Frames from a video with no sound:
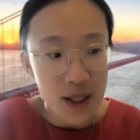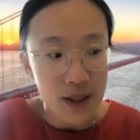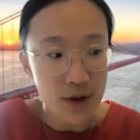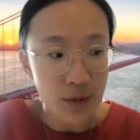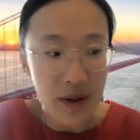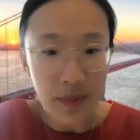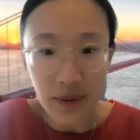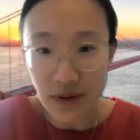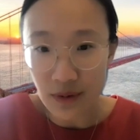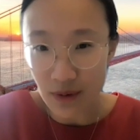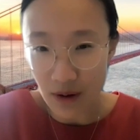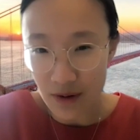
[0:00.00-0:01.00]
So people
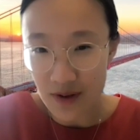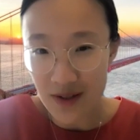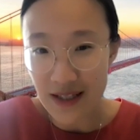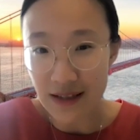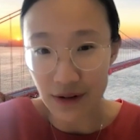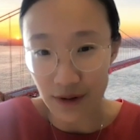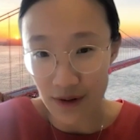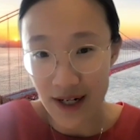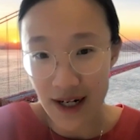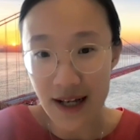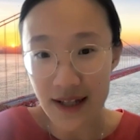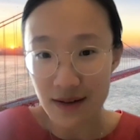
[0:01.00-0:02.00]
no longer see
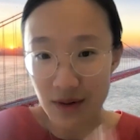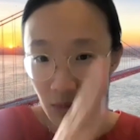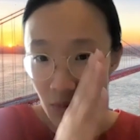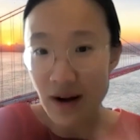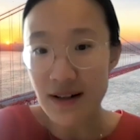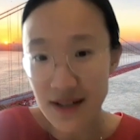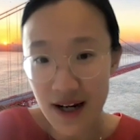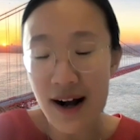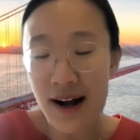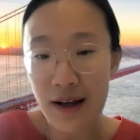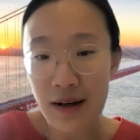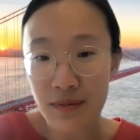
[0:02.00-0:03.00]
learning as a
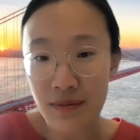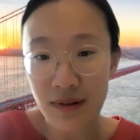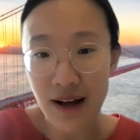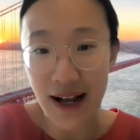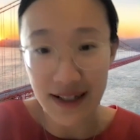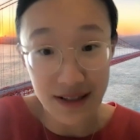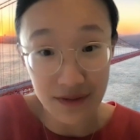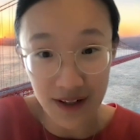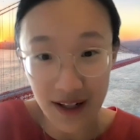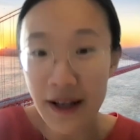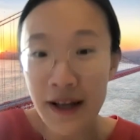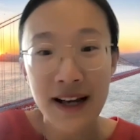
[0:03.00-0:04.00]
one-time
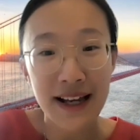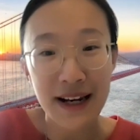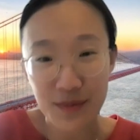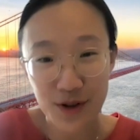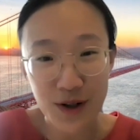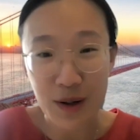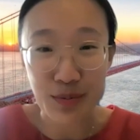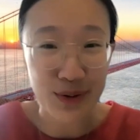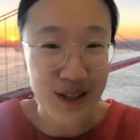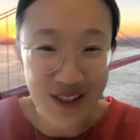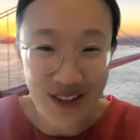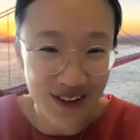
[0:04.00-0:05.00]
activity. And I'm sure I'm
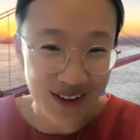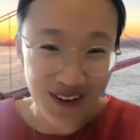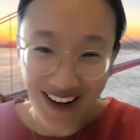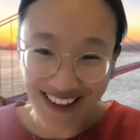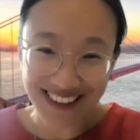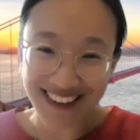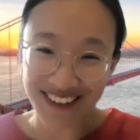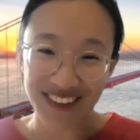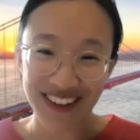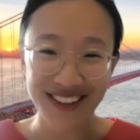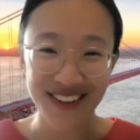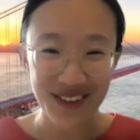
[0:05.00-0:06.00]
preaching to the choir here
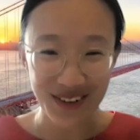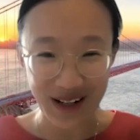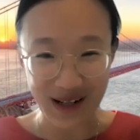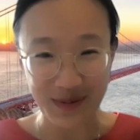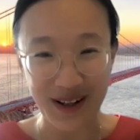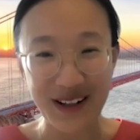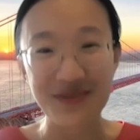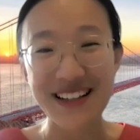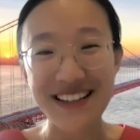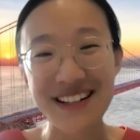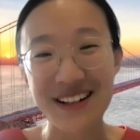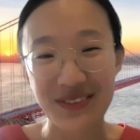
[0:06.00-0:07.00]
because you don't need to be convinced
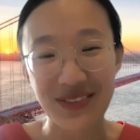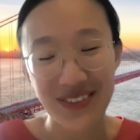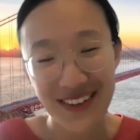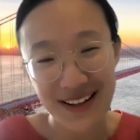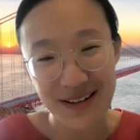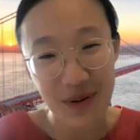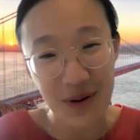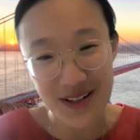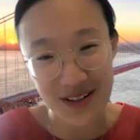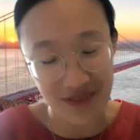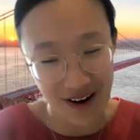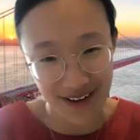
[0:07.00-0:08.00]
of the importance of
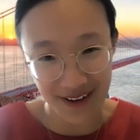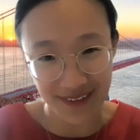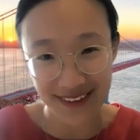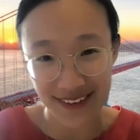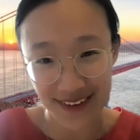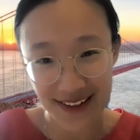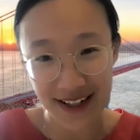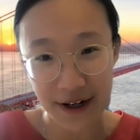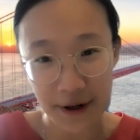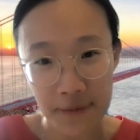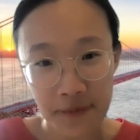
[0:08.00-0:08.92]
ongoing learning here.